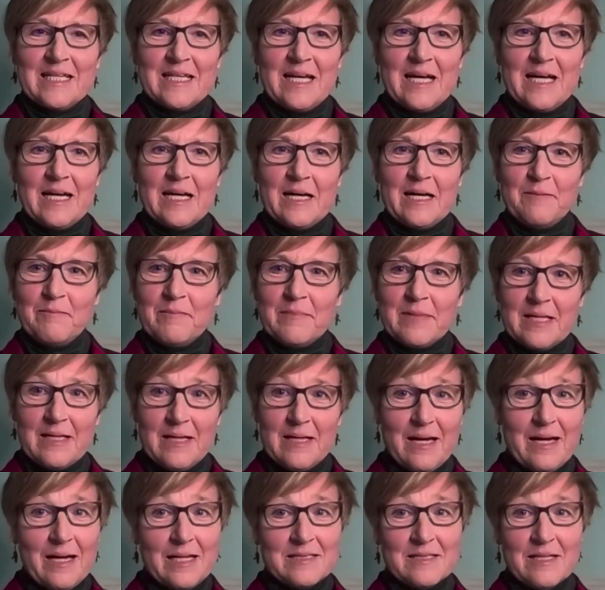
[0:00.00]
Um,
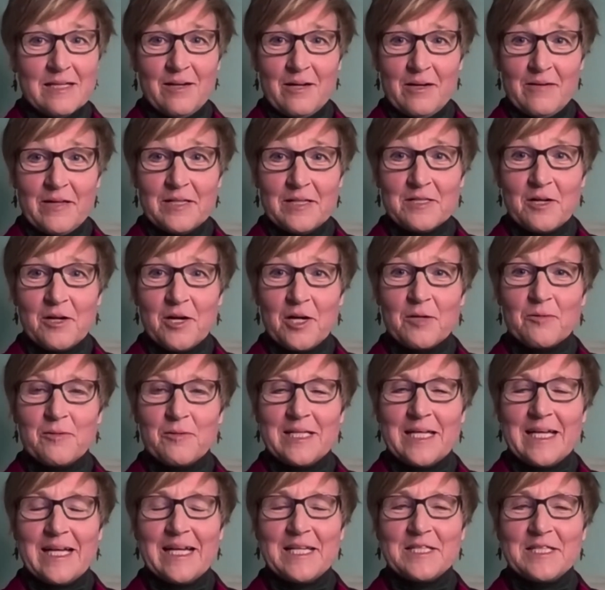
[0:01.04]
yeah, that's a that's a hard one
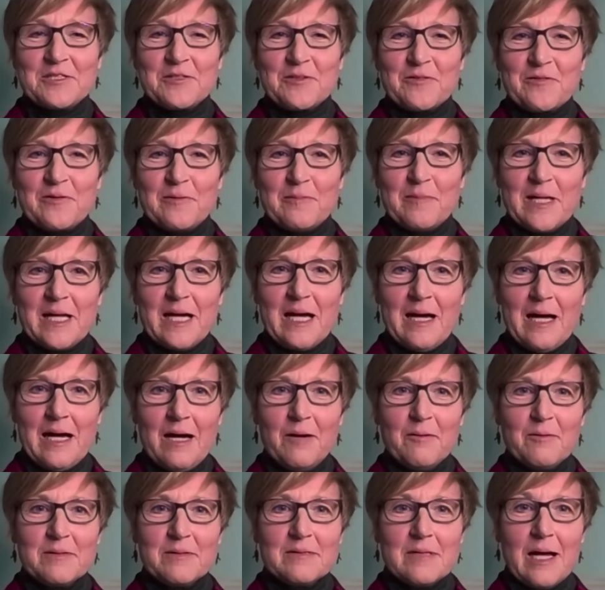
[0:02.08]
to answer for me. I, I
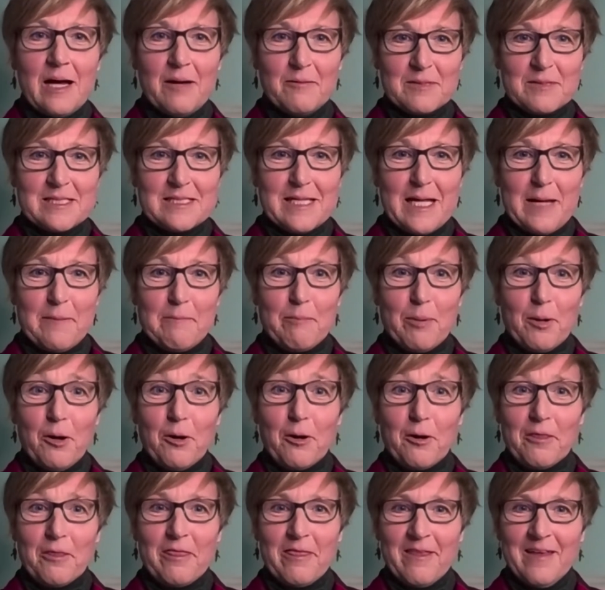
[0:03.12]
would I would say
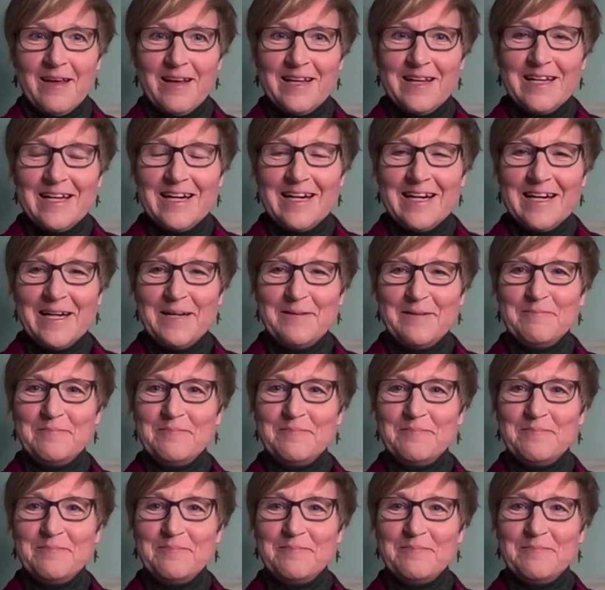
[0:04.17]
birth, um,